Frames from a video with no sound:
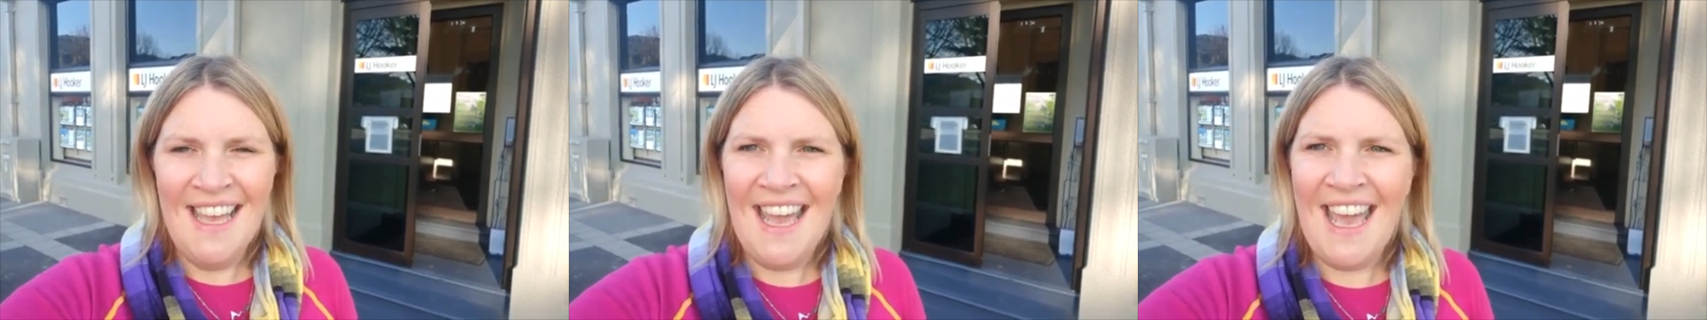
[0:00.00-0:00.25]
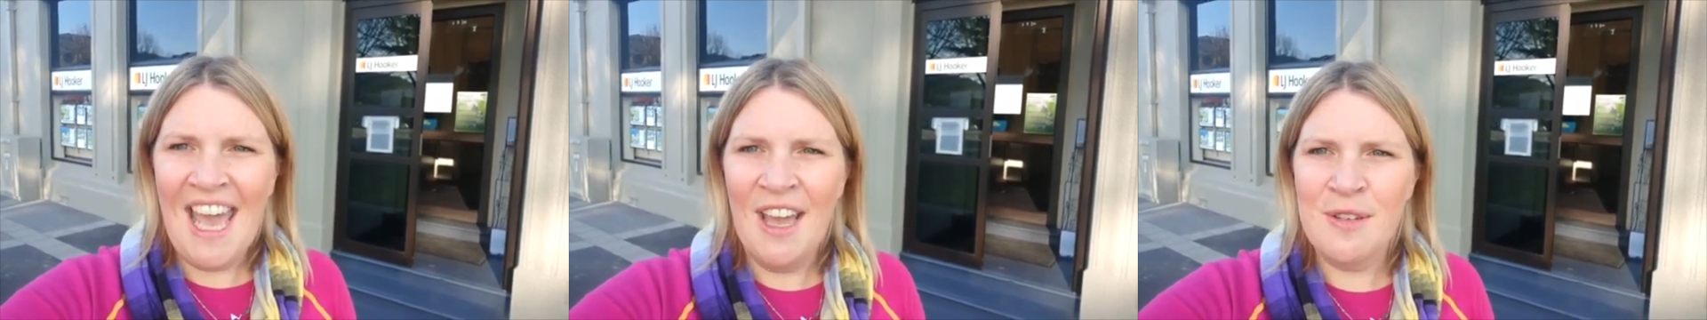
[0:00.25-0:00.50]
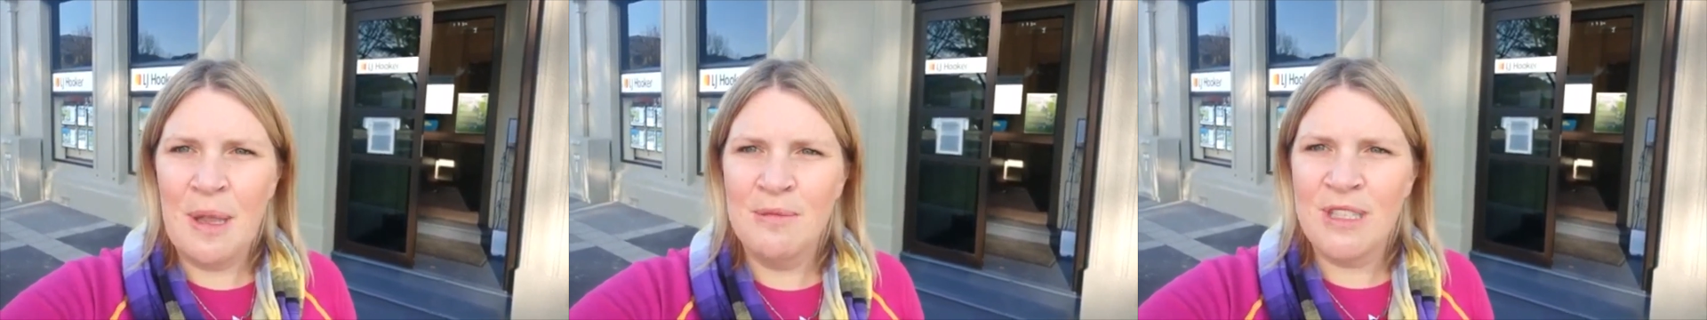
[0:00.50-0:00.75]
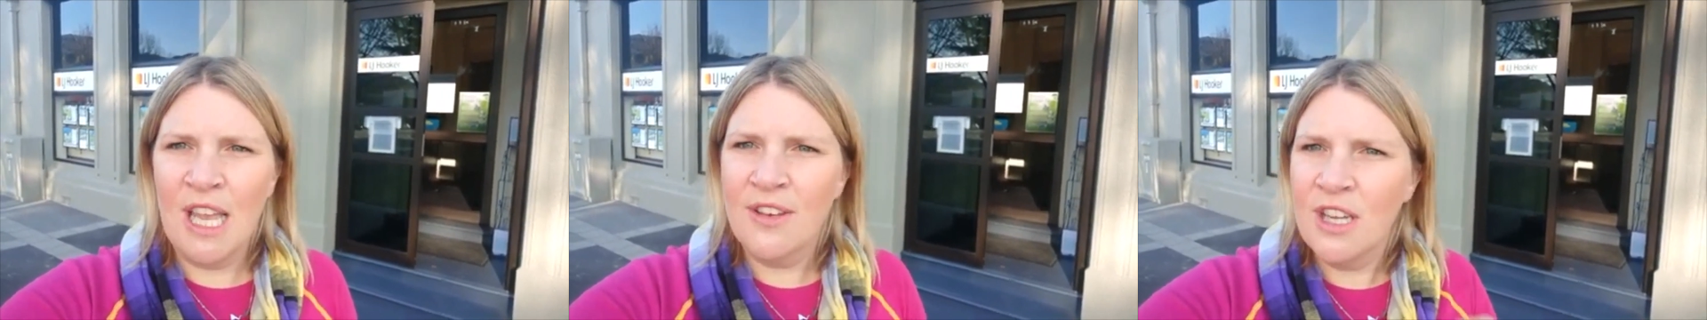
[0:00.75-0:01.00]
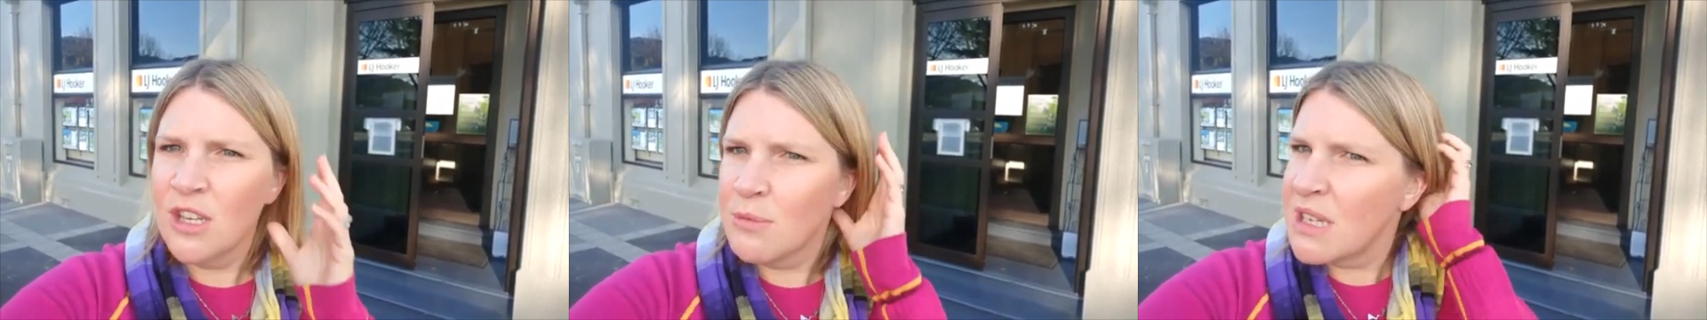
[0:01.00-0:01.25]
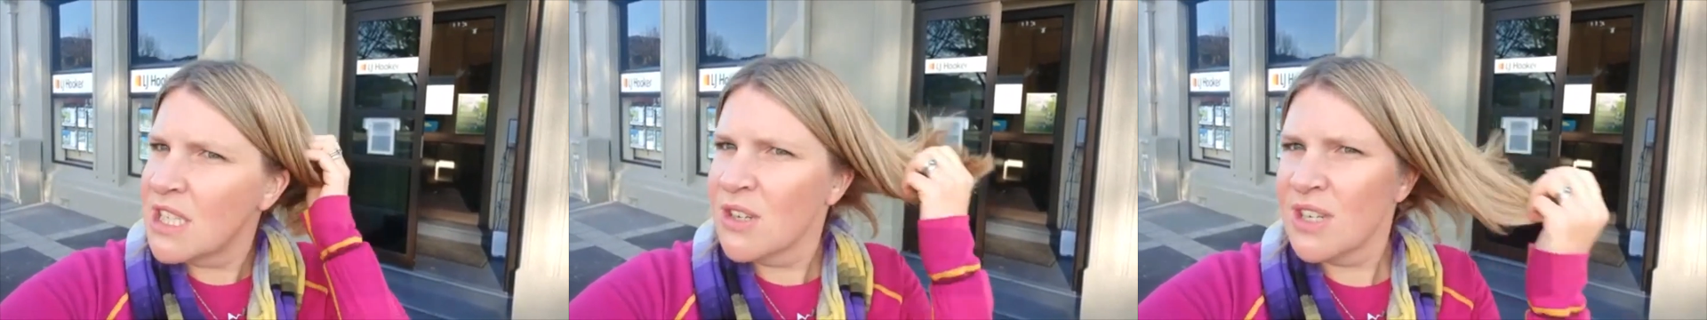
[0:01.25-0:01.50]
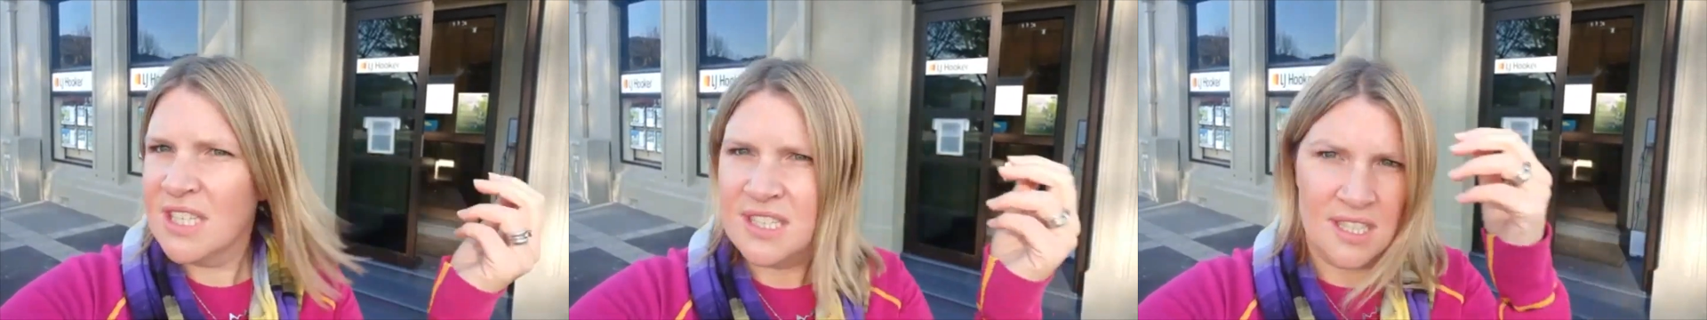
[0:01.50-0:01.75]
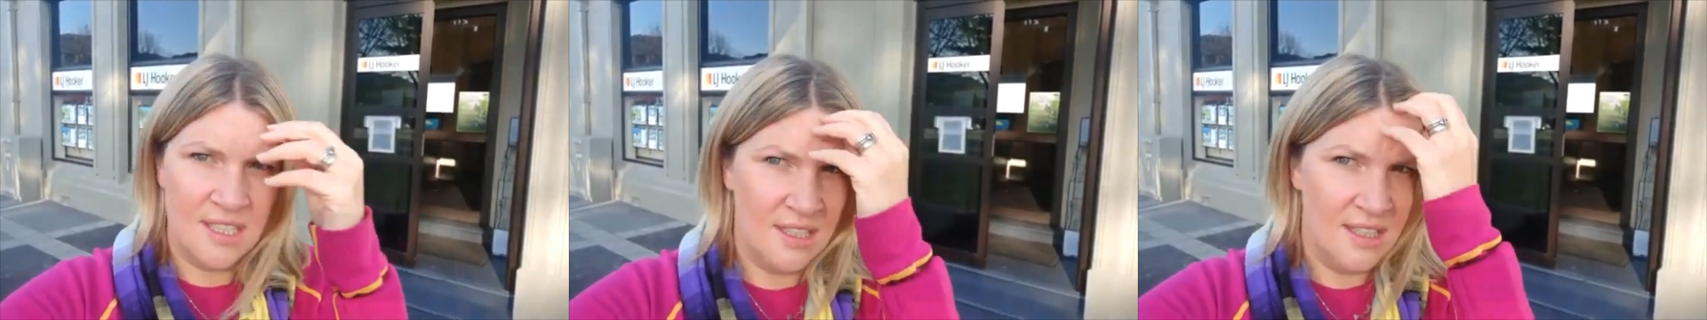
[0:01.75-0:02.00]
Um, I'm down here, you might
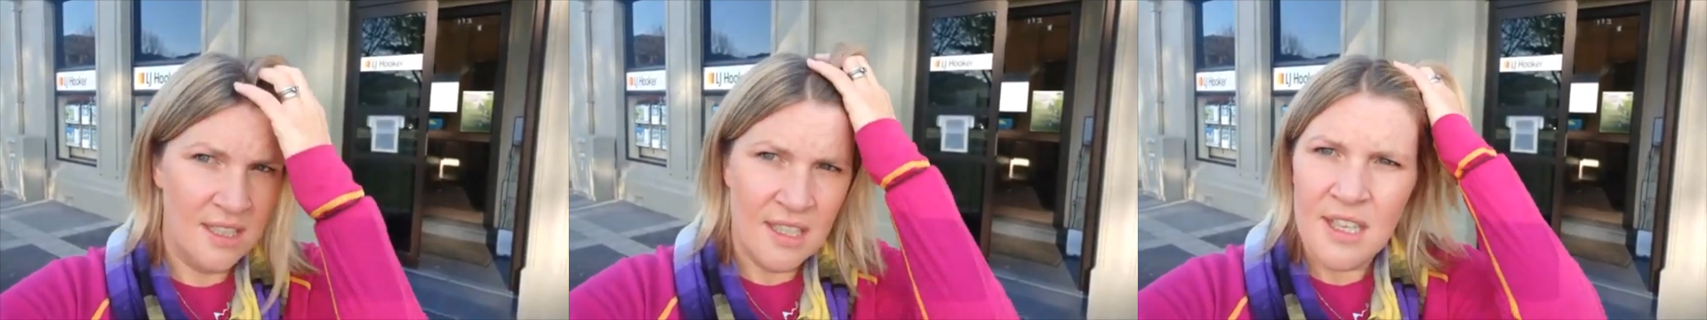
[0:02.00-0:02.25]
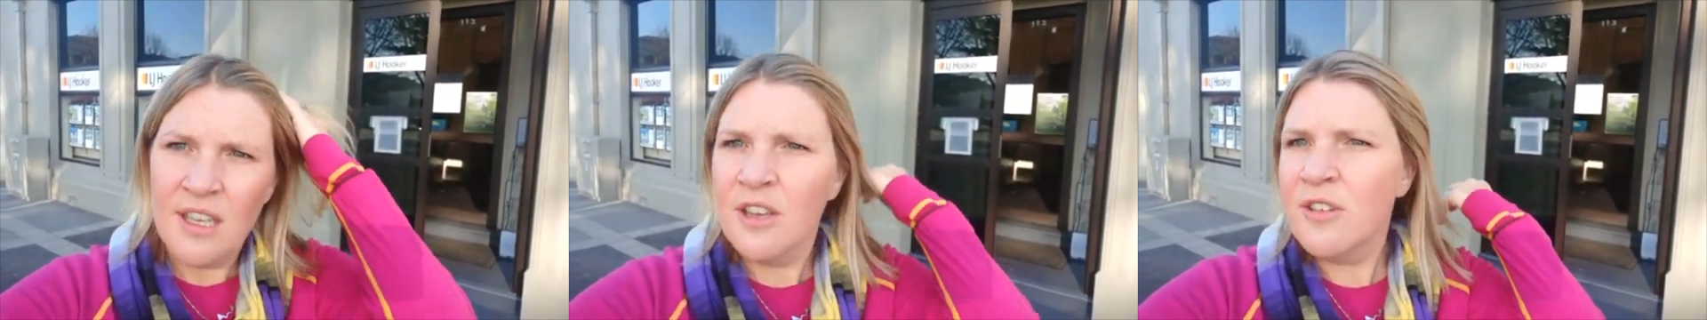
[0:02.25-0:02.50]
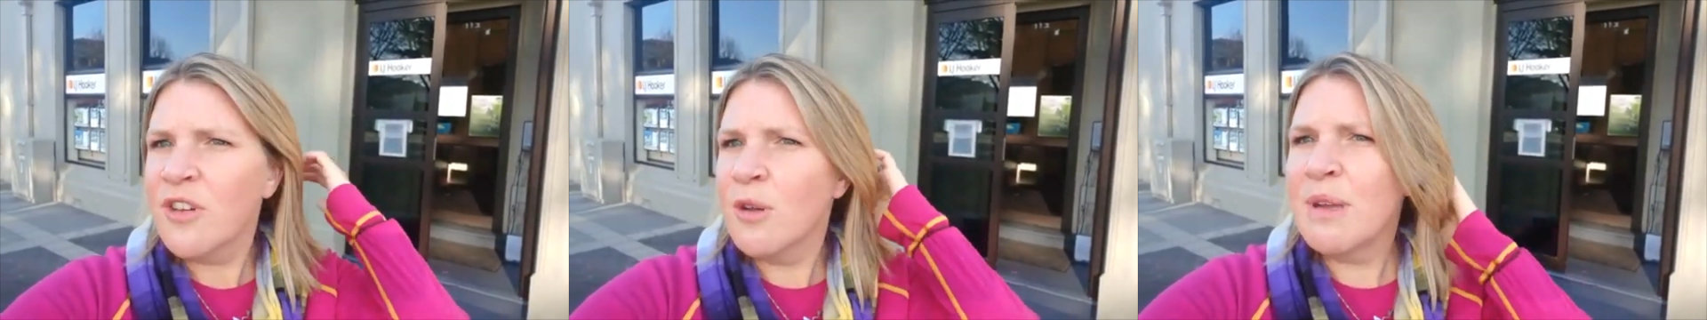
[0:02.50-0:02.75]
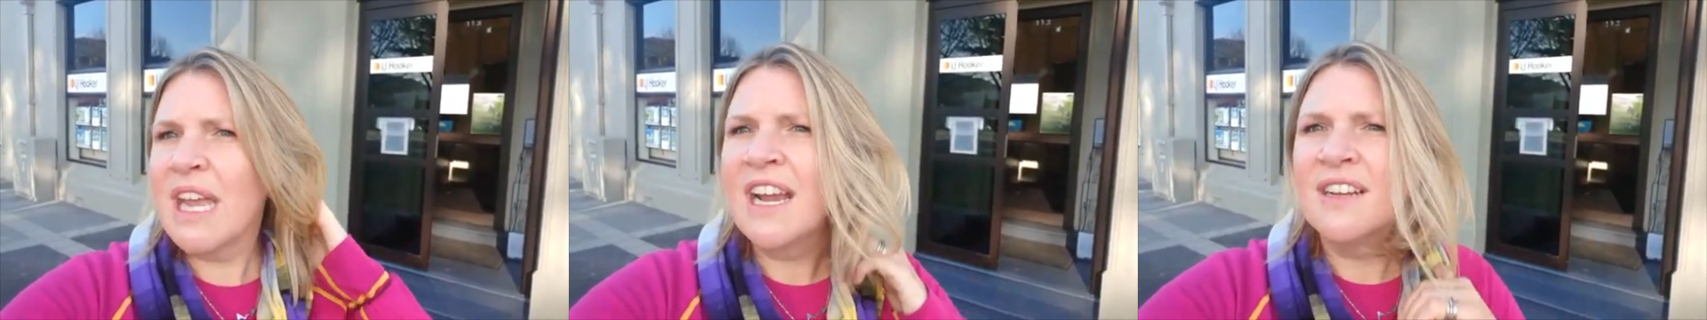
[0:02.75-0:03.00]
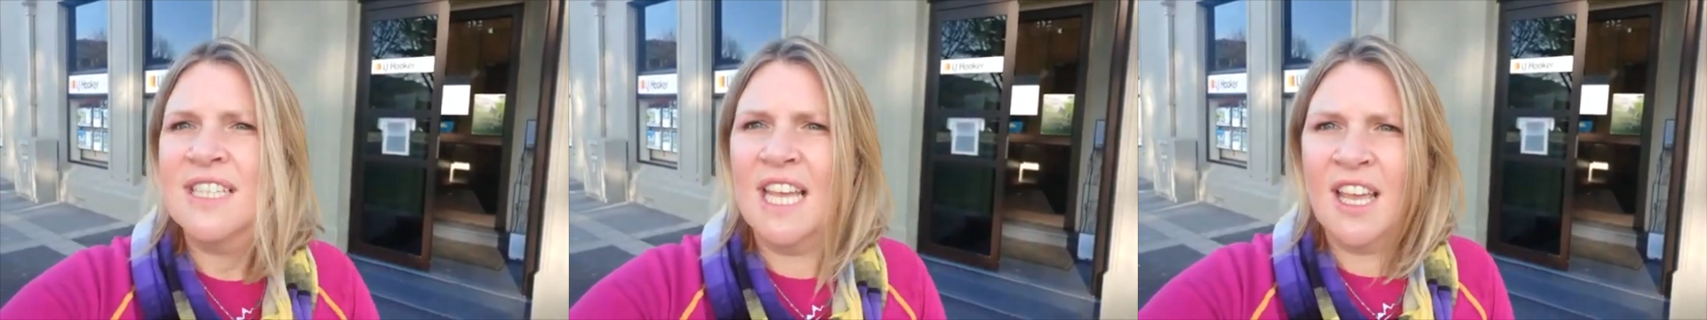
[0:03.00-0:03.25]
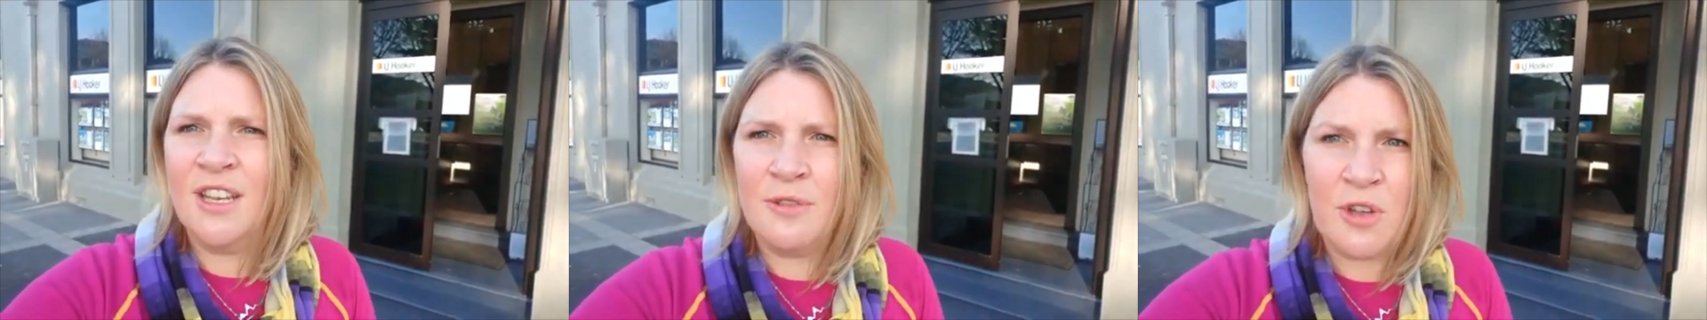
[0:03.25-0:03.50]
notice I've got my hair down.